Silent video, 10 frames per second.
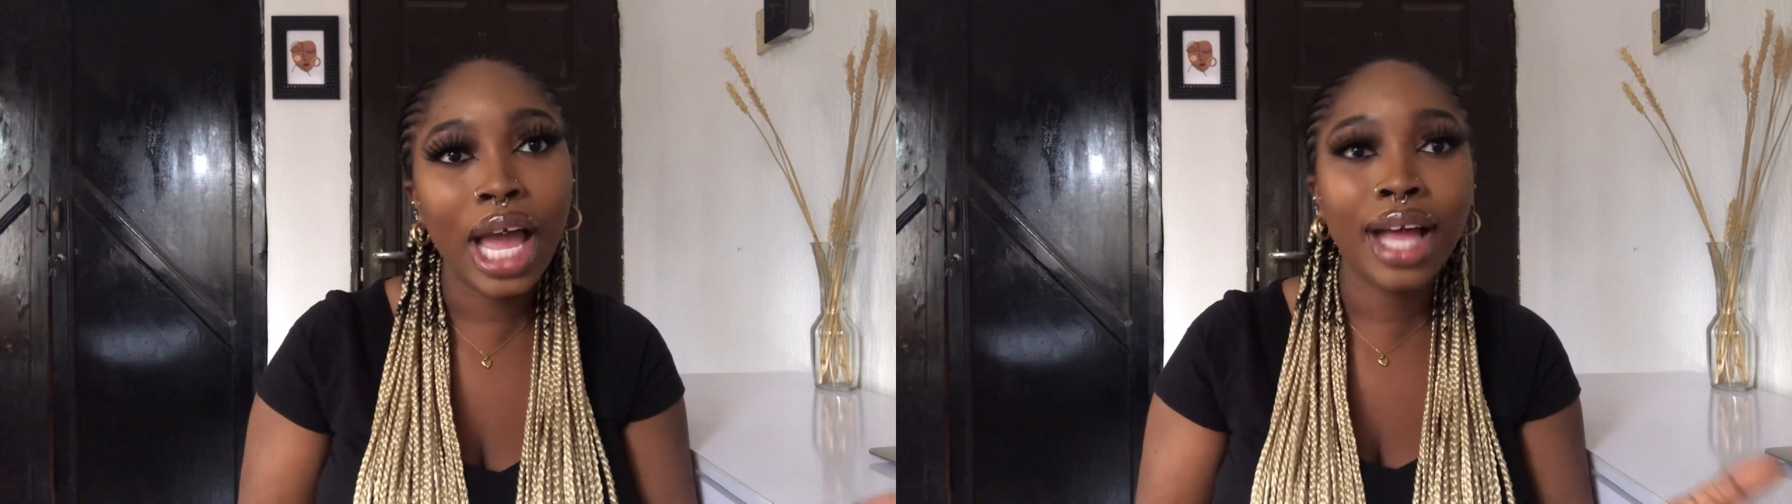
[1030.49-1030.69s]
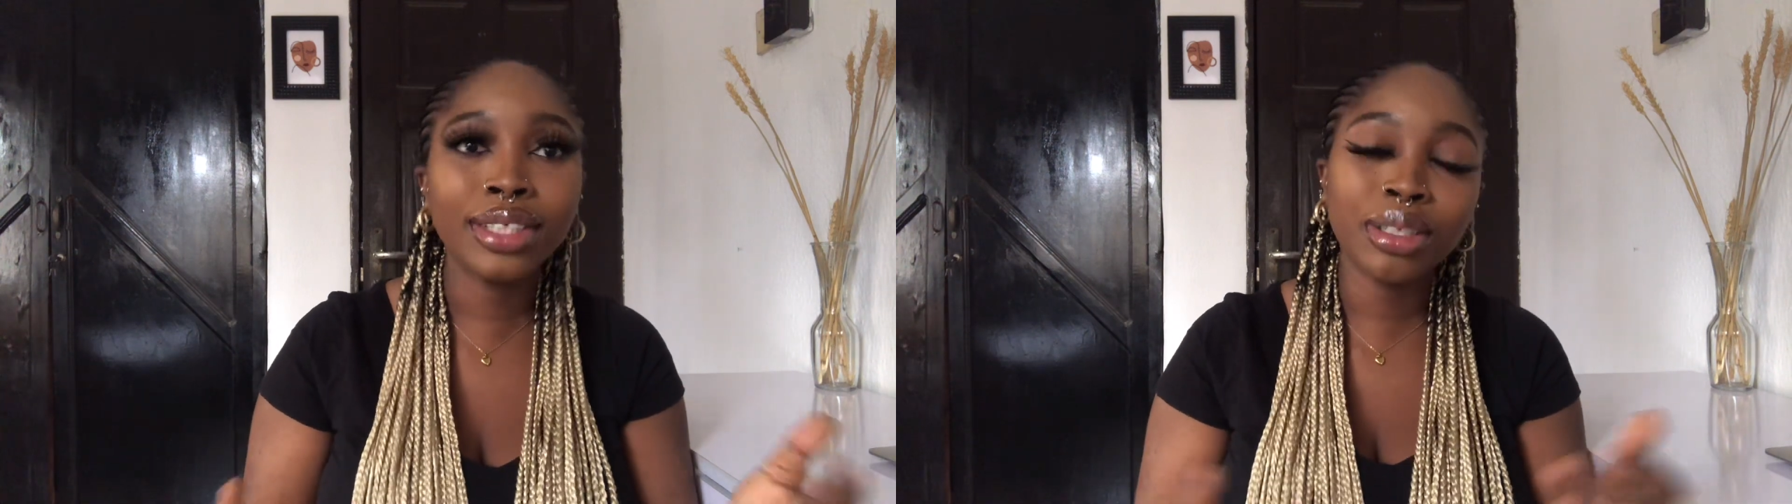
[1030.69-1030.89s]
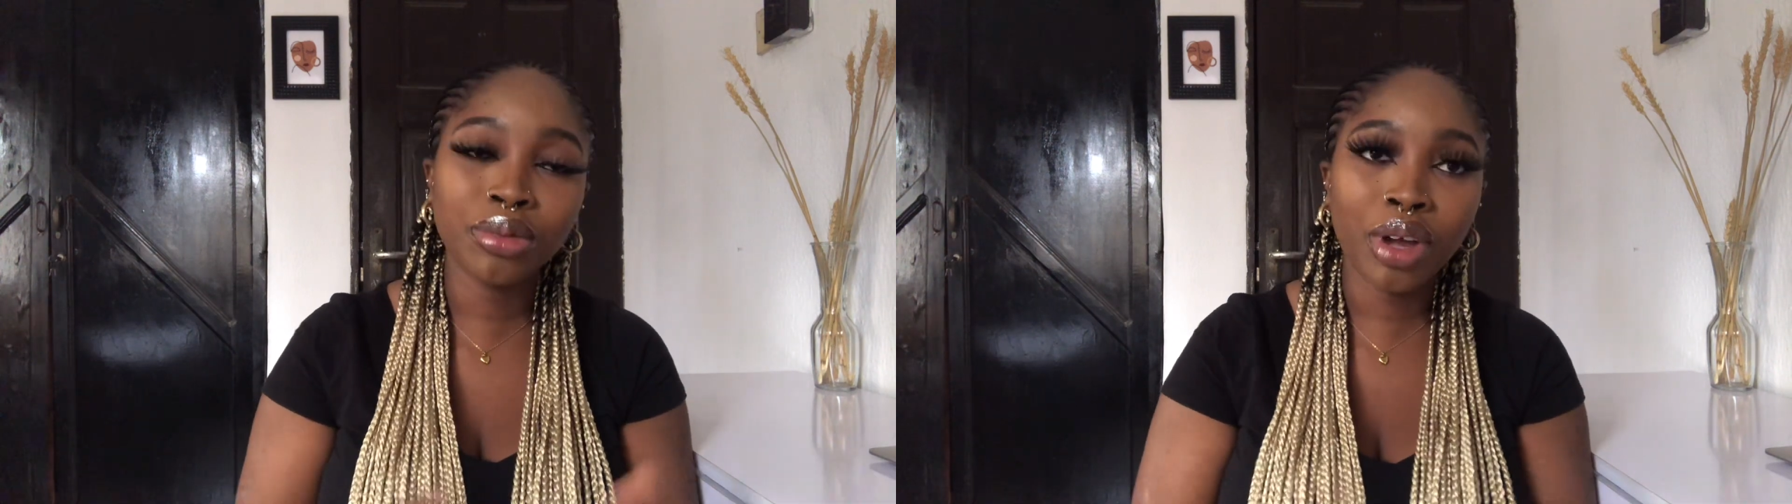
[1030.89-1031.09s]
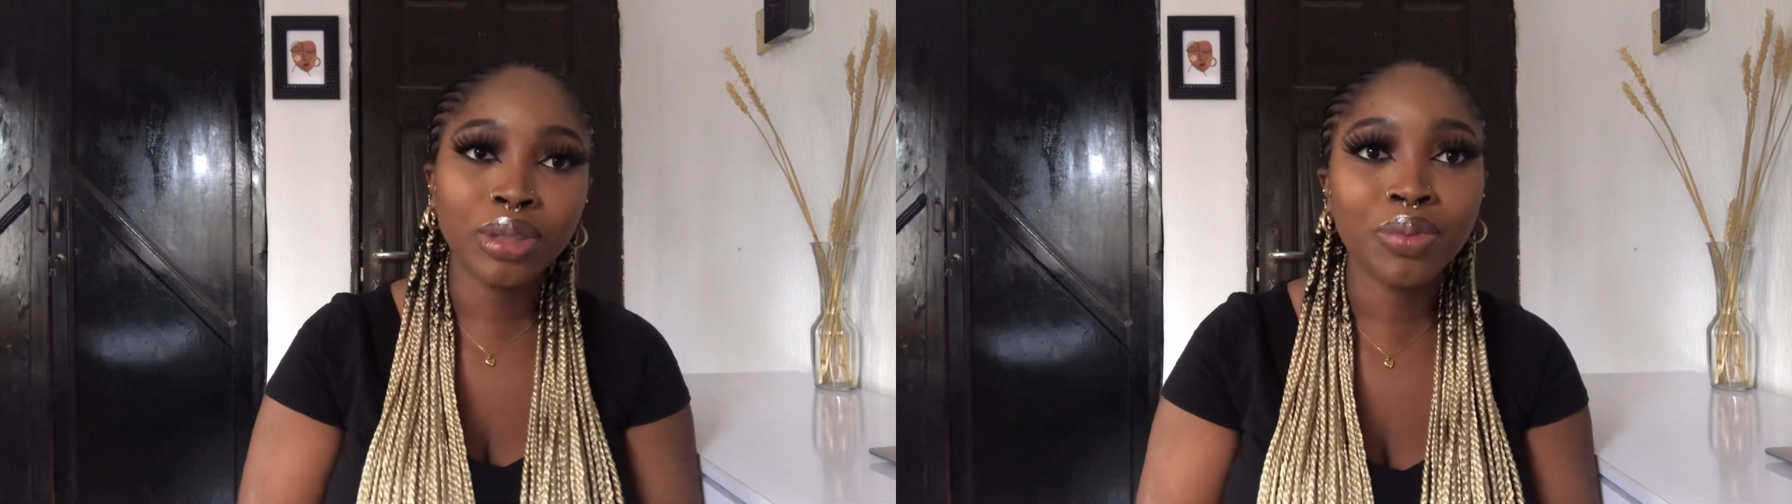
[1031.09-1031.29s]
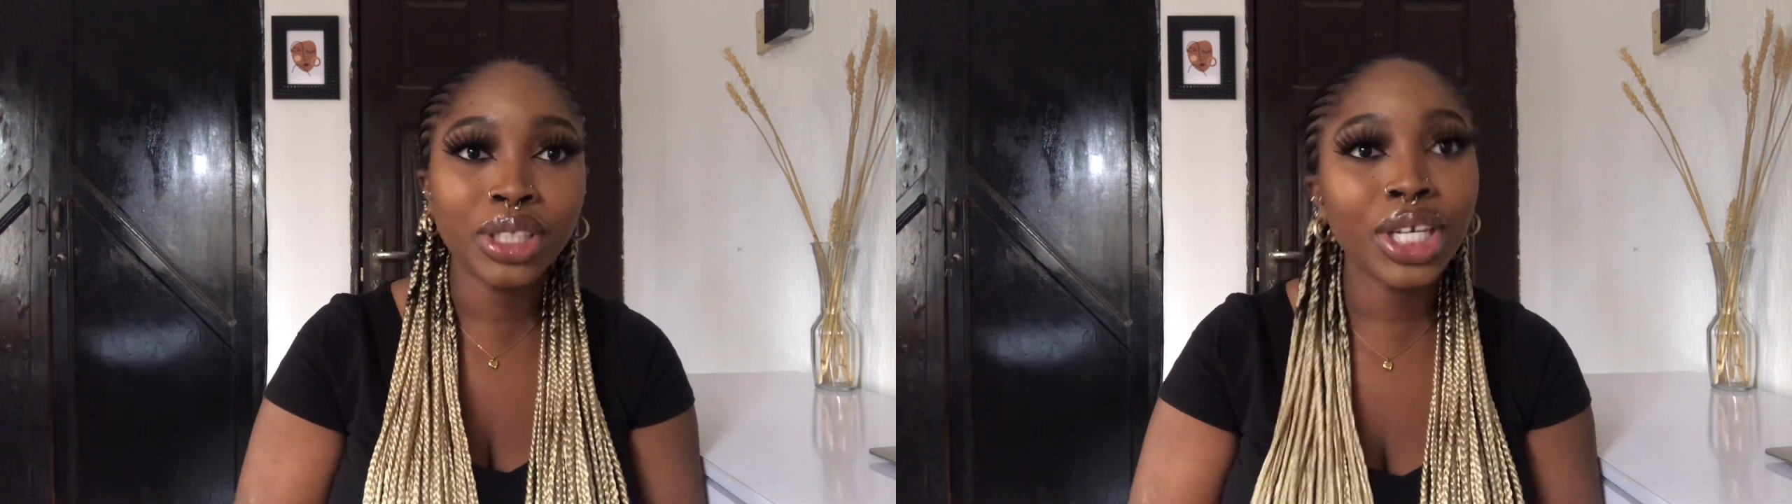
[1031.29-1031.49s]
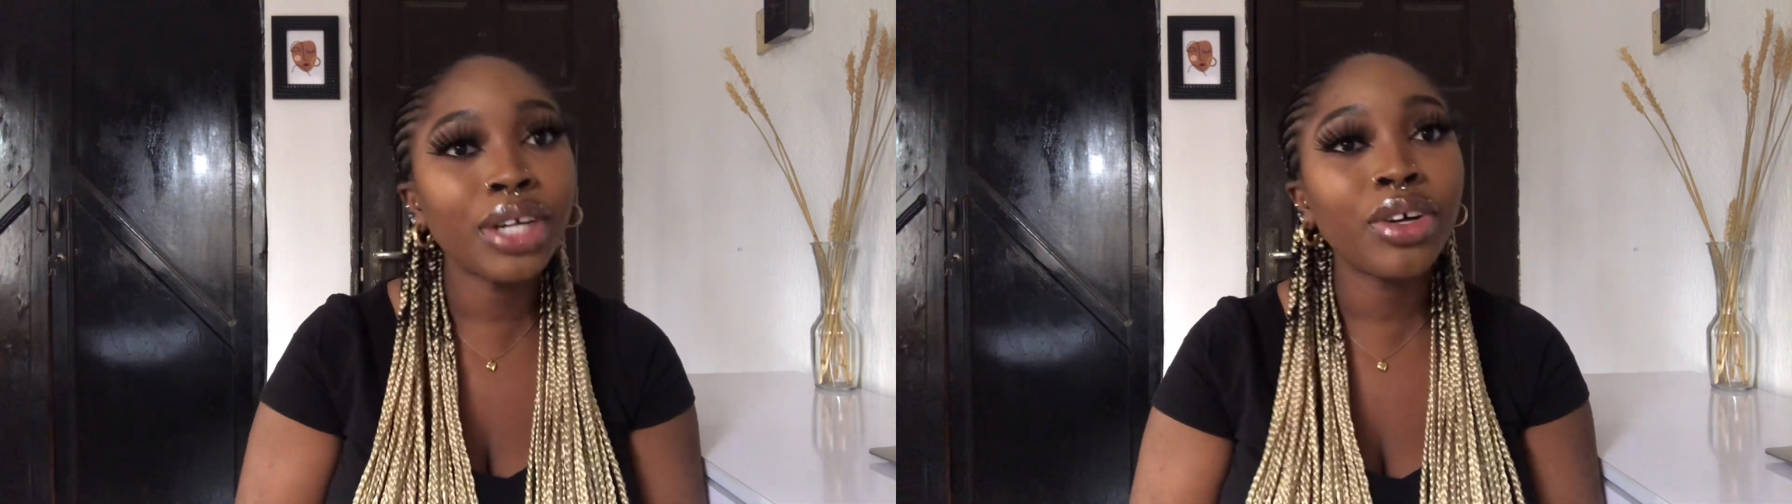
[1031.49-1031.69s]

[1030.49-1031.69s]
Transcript: and subscribe to my channel